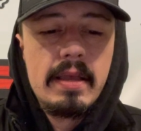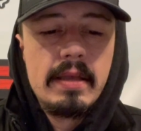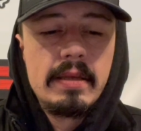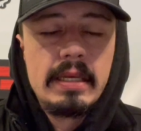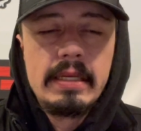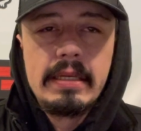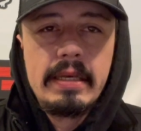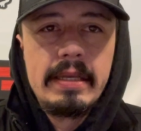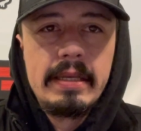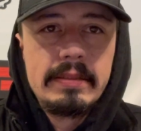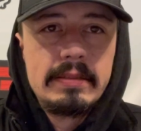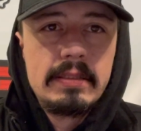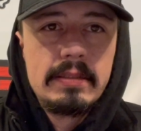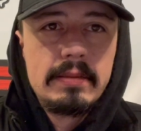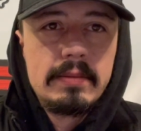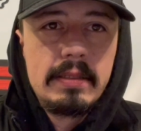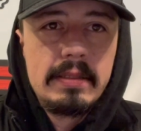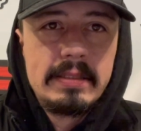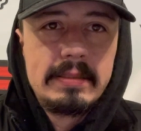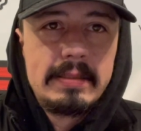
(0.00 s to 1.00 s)
It
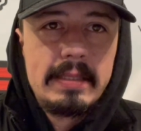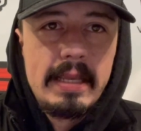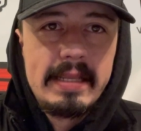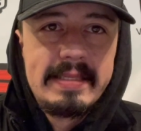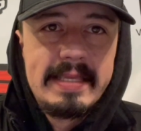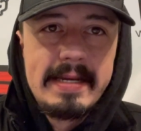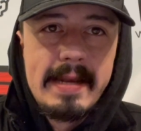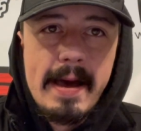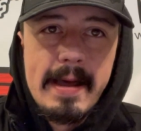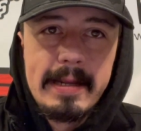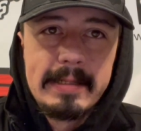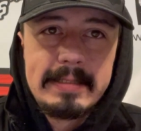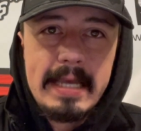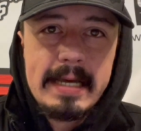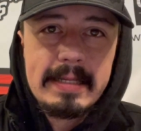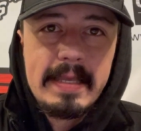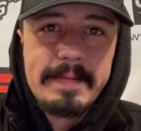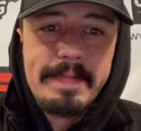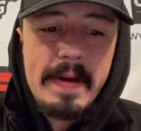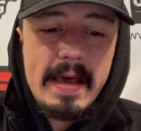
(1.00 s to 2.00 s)
did not
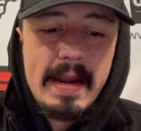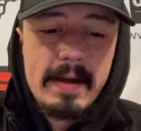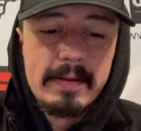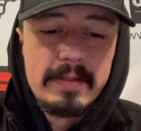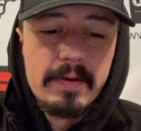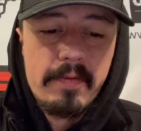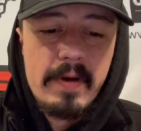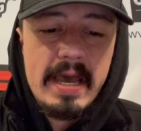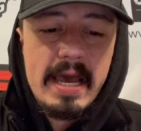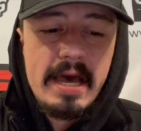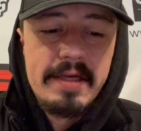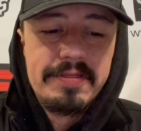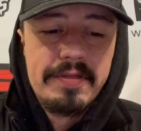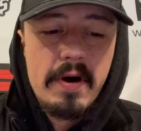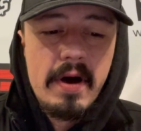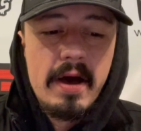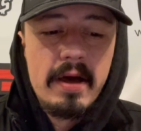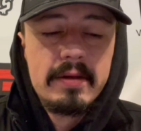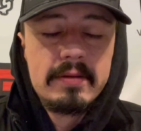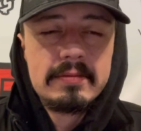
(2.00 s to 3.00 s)
exactly pan out the way I
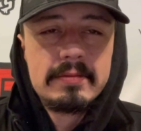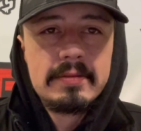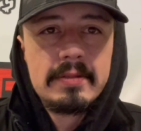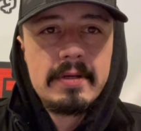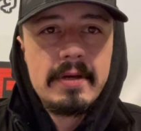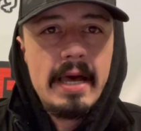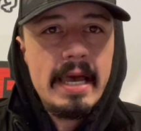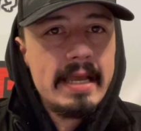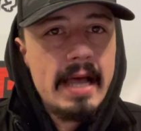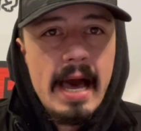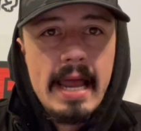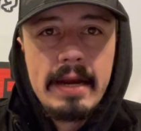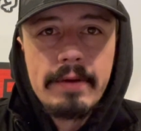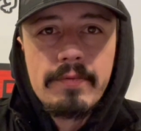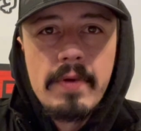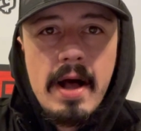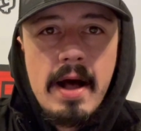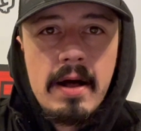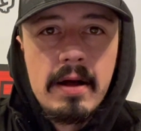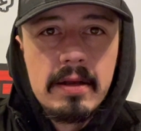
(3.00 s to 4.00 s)
thought. I got it
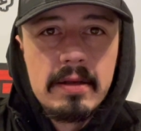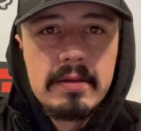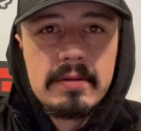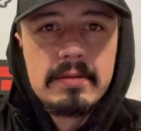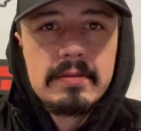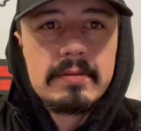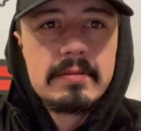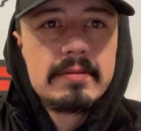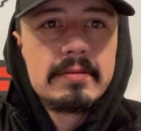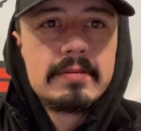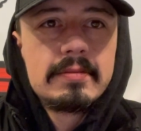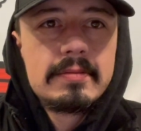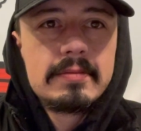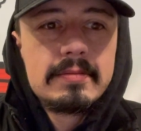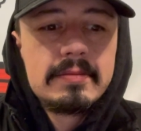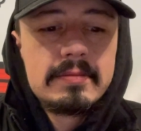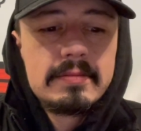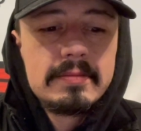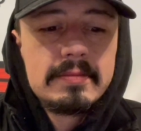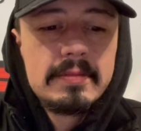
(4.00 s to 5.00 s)
wrong.
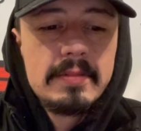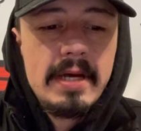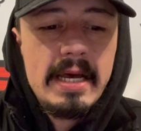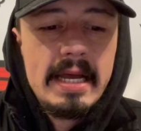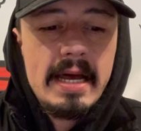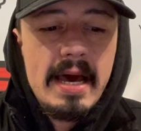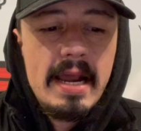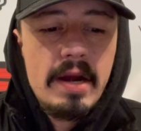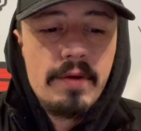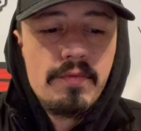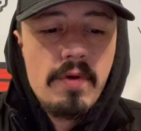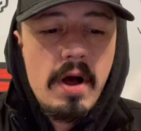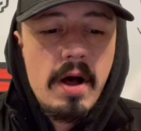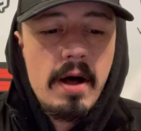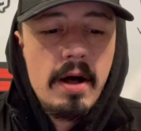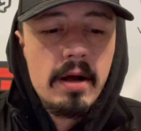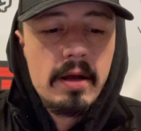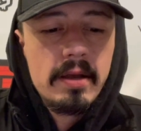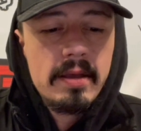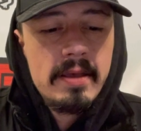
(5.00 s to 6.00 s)

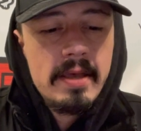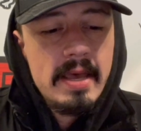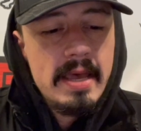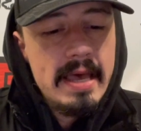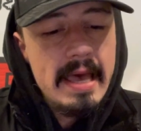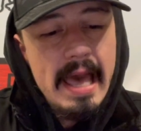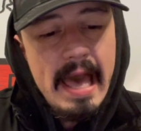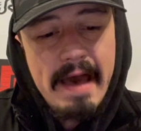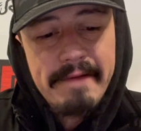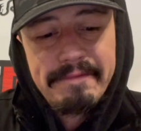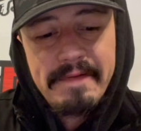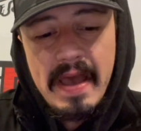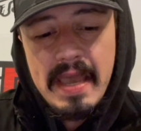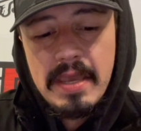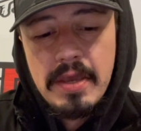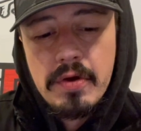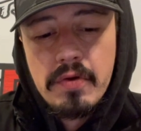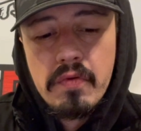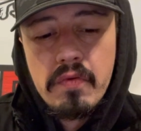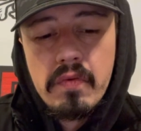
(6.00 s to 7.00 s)

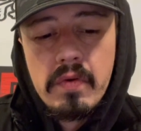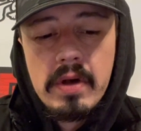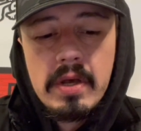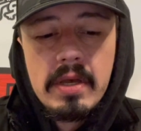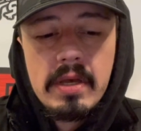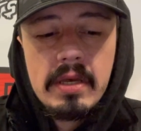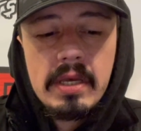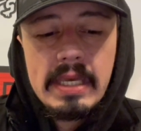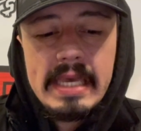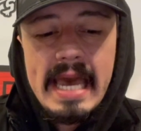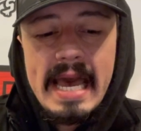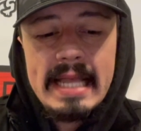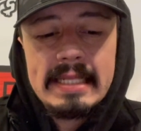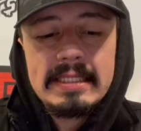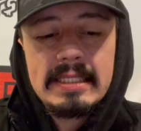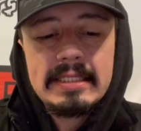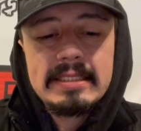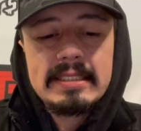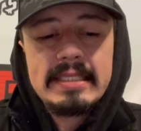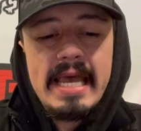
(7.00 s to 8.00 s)
FAU,
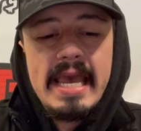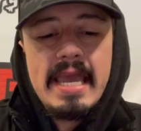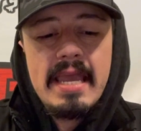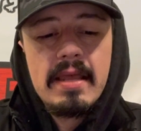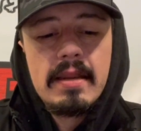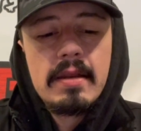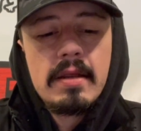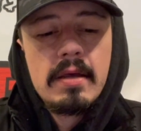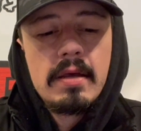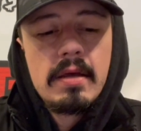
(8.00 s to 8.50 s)
Kansas State,